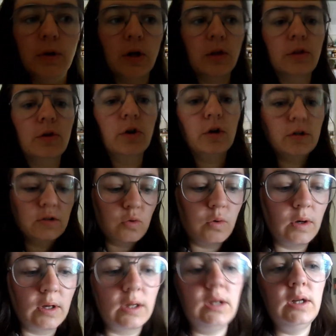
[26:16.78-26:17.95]
But I thought I'd
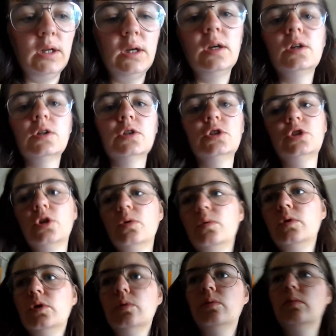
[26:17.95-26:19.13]
quickly
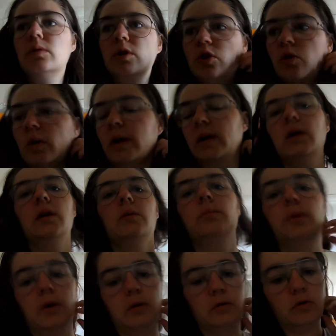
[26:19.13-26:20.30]
show you, well, not quickly,
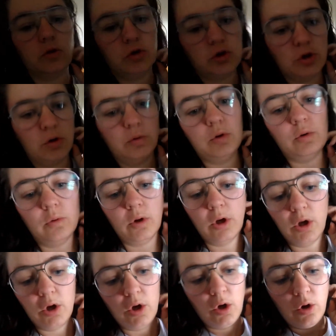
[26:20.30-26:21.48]
but I thought I'd show you
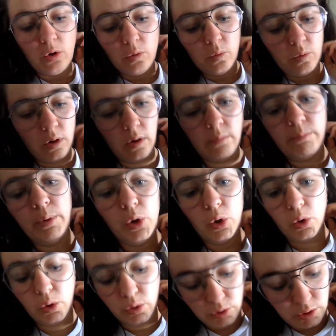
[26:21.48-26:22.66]
what I
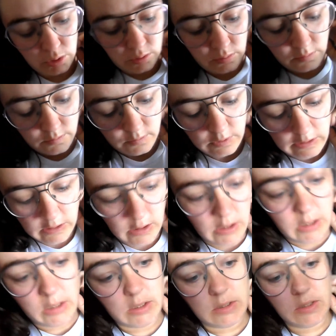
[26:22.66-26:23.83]
bought,
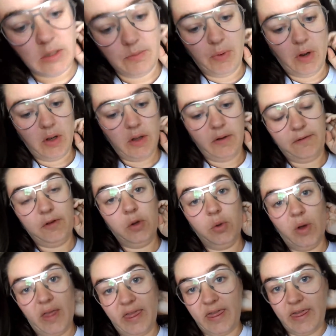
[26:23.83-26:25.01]
because I did buy a
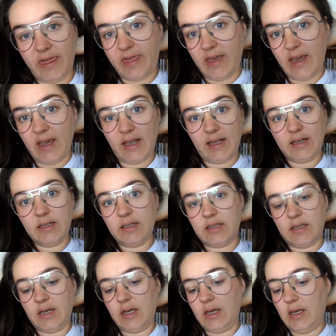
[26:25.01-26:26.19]
few
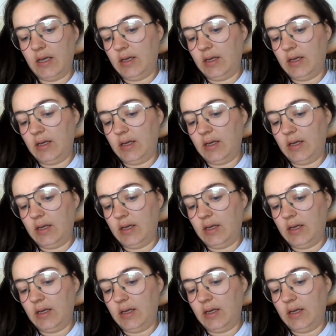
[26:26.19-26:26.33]
things.